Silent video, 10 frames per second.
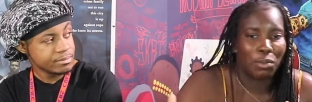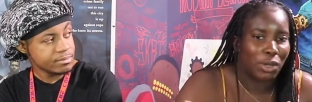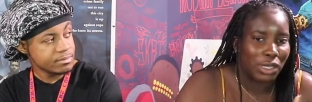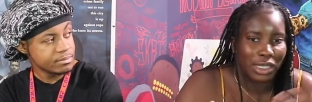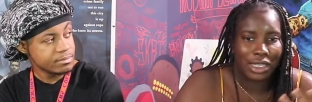Speaker 1: one
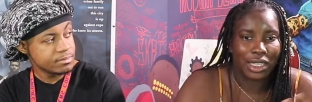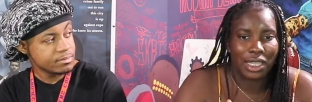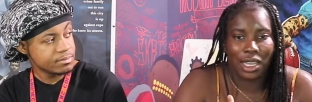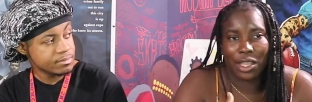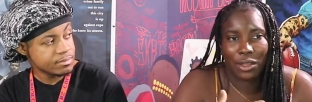person to
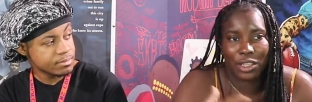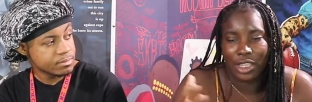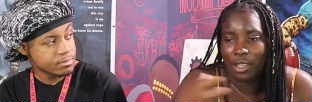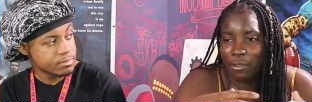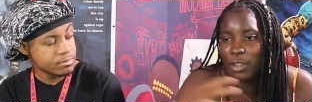the other
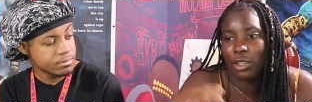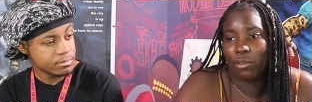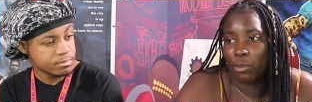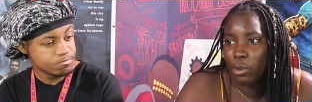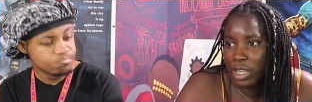just to fill a
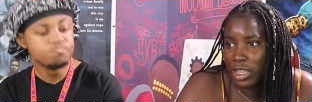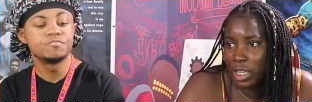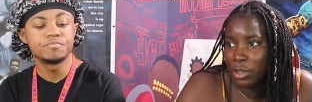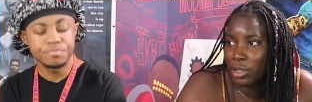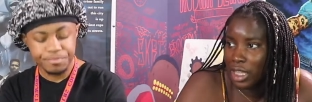void
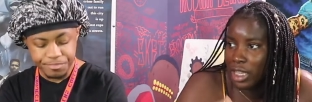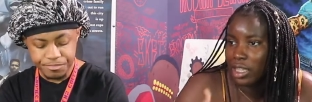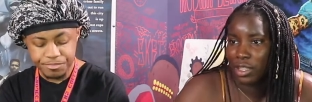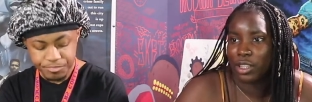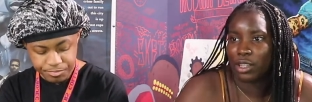that you're like,
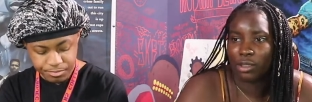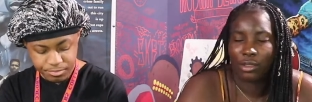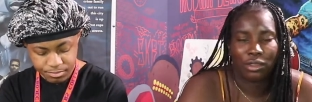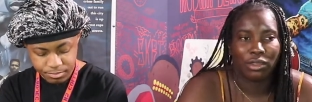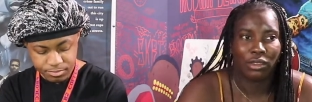you know,
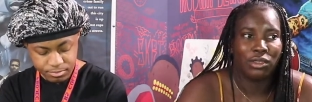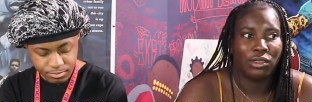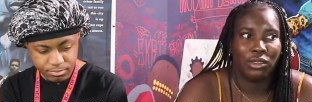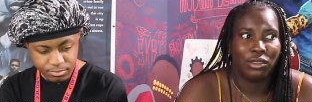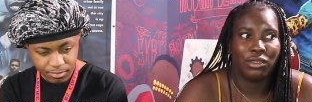
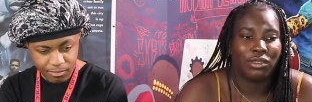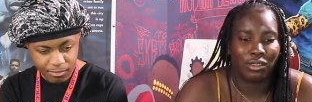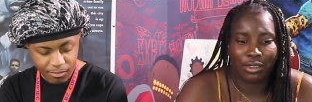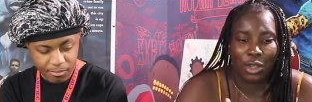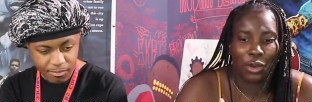
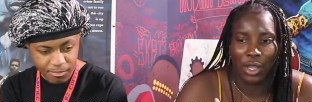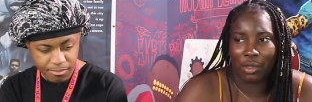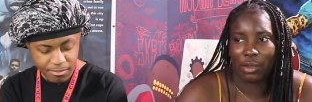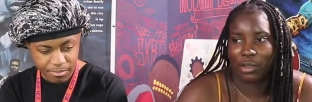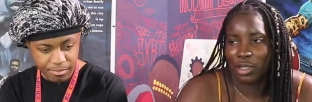going
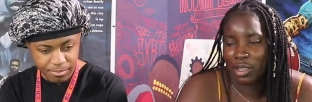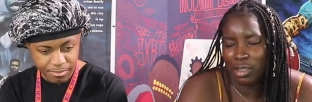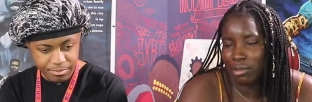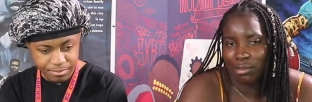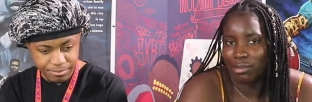through so
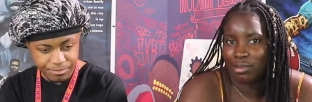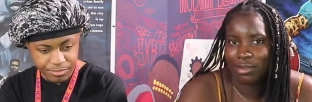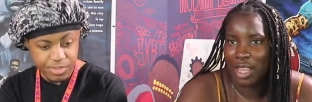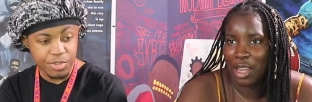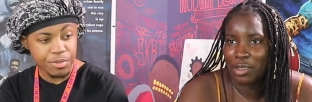
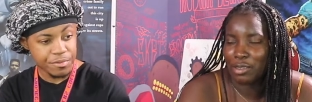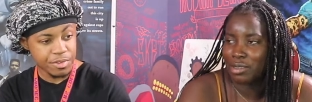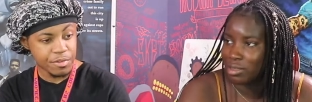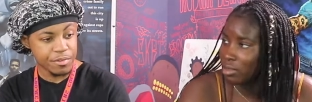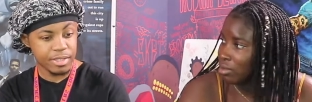
Speaker 2: so you um,
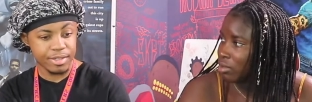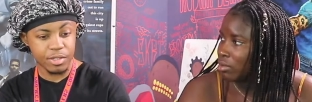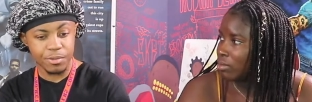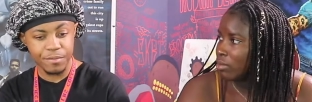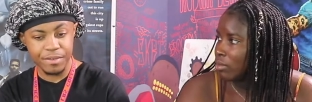you feel like the
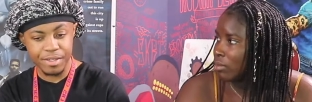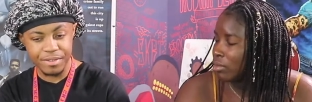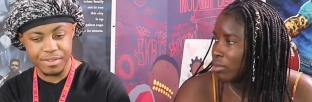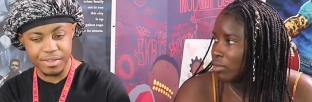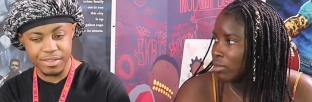whole
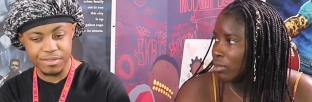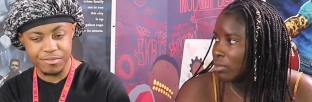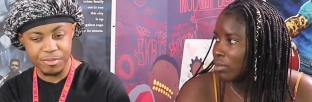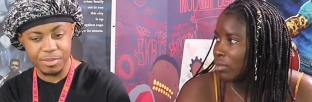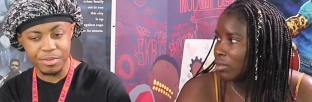phase is
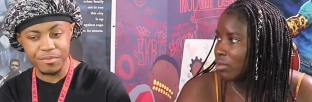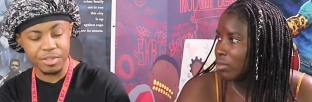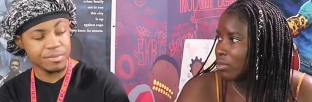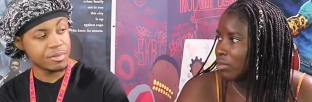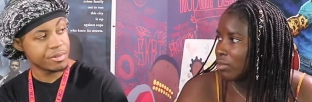for people to
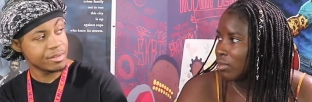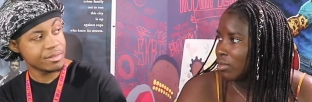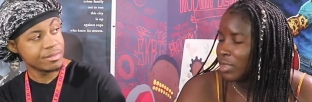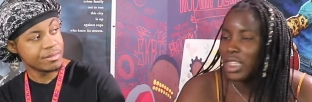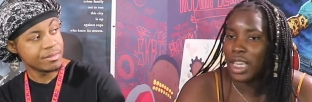fill a void?
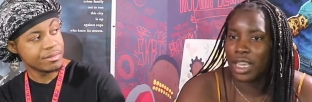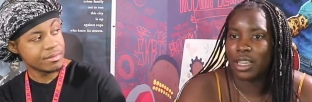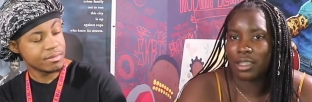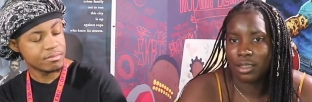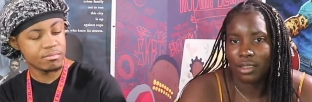
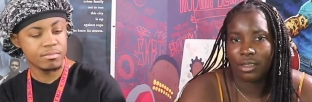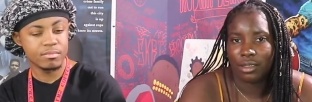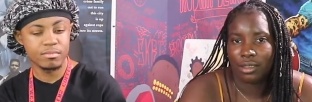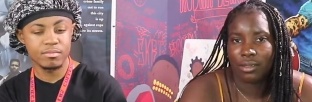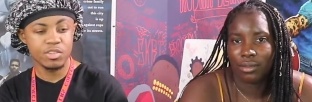Yeah.
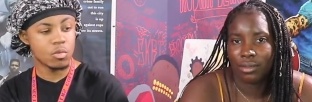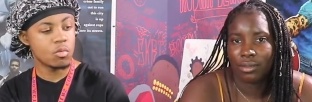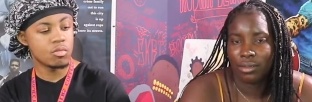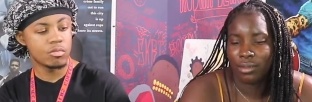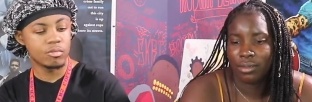Mm,
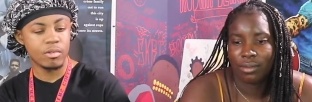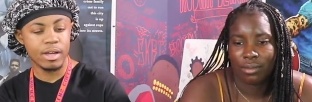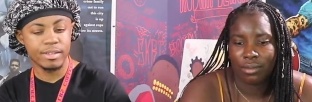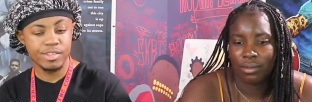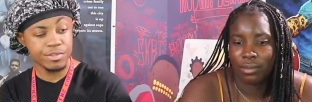so
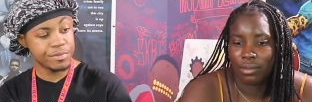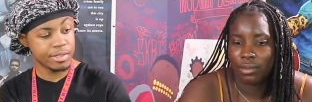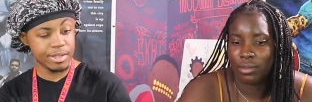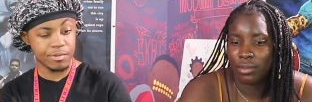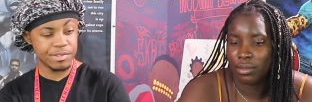why did you feel
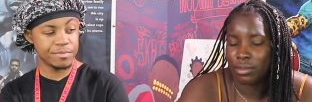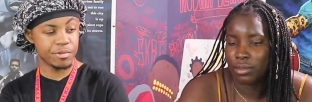like there was a